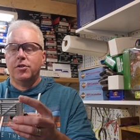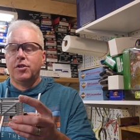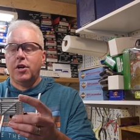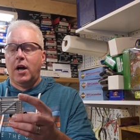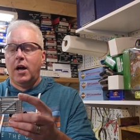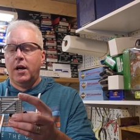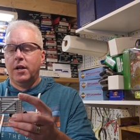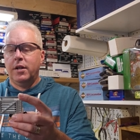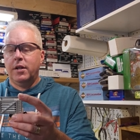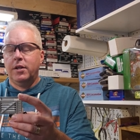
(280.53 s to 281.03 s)

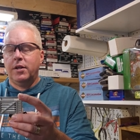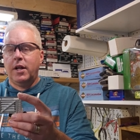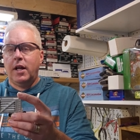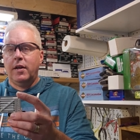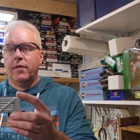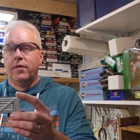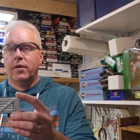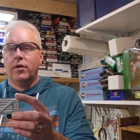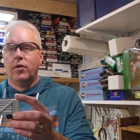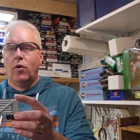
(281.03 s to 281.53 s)
John and
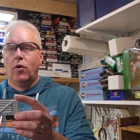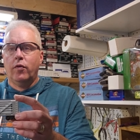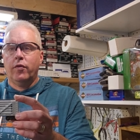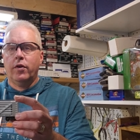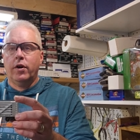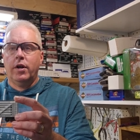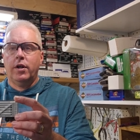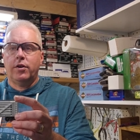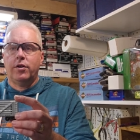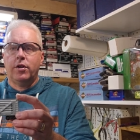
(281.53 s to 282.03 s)
David
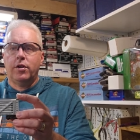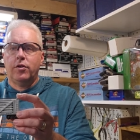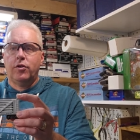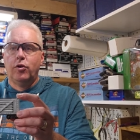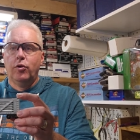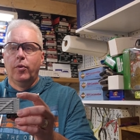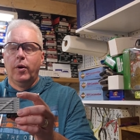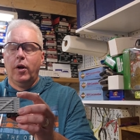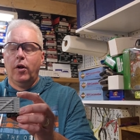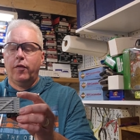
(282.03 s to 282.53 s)
over at
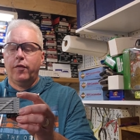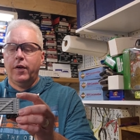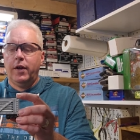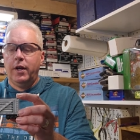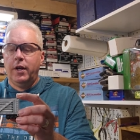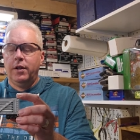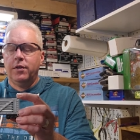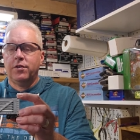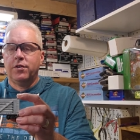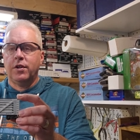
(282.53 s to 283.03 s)
Two Rail
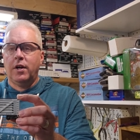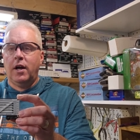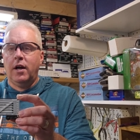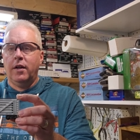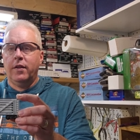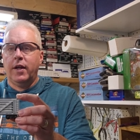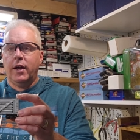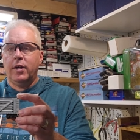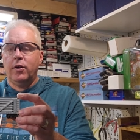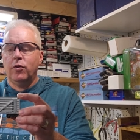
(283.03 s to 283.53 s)
Fans,
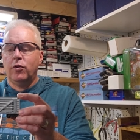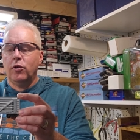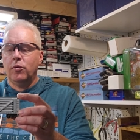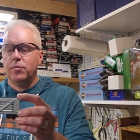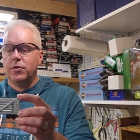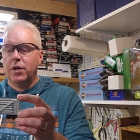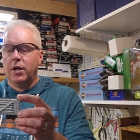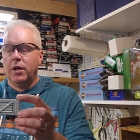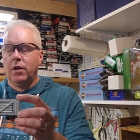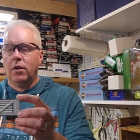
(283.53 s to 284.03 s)
uh, that
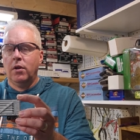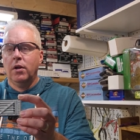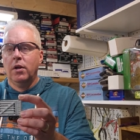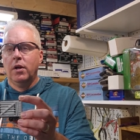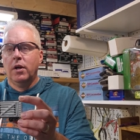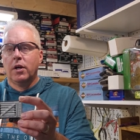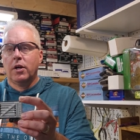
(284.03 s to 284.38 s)
YouTube channel.